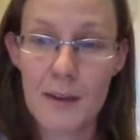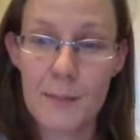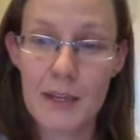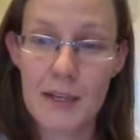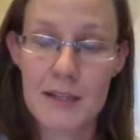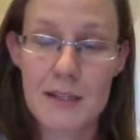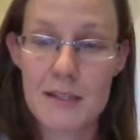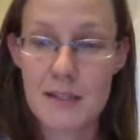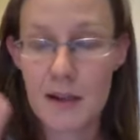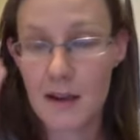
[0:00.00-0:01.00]

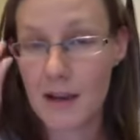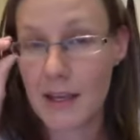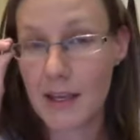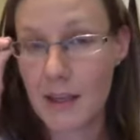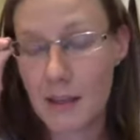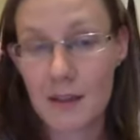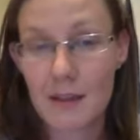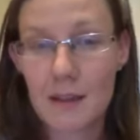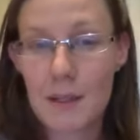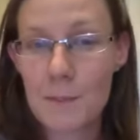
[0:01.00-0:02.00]
because I
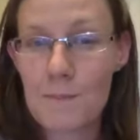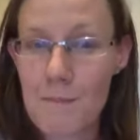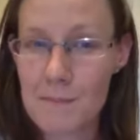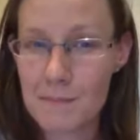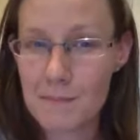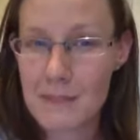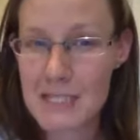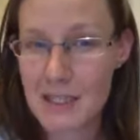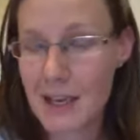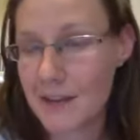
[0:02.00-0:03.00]

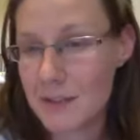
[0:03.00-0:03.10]
didn't have to